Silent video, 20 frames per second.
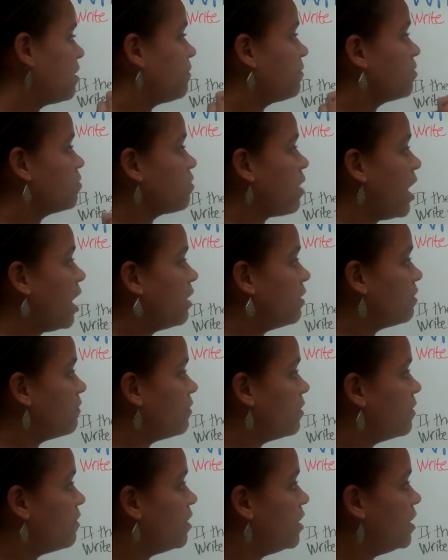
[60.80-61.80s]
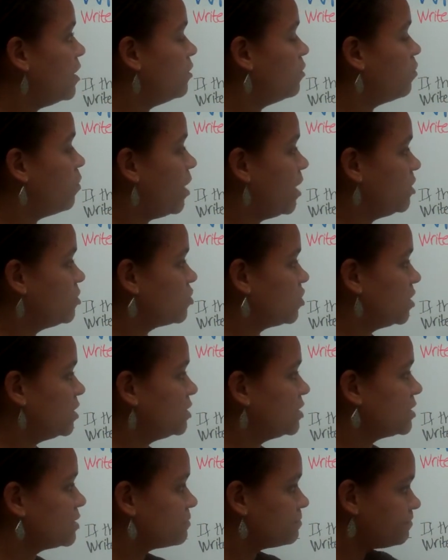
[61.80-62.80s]
able to write
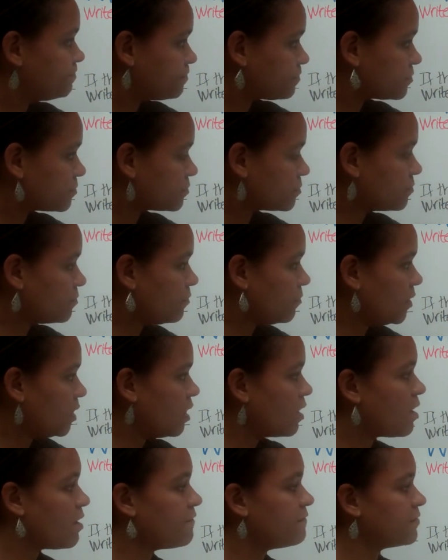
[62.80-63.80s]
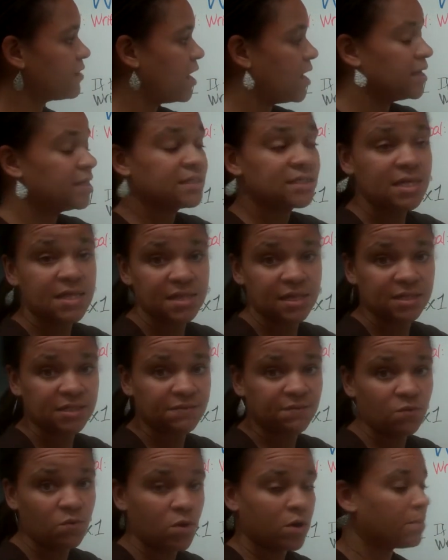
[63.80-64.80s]
equations of lines in
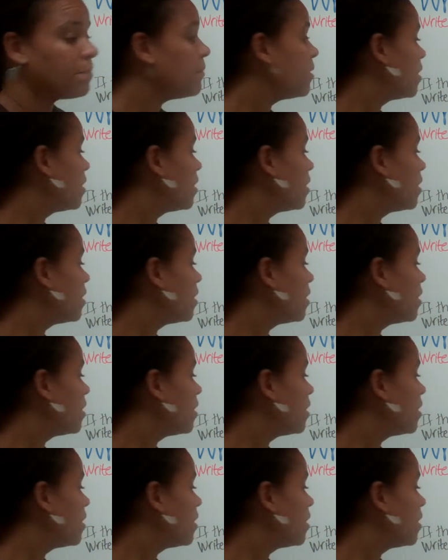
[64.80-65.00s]
this form.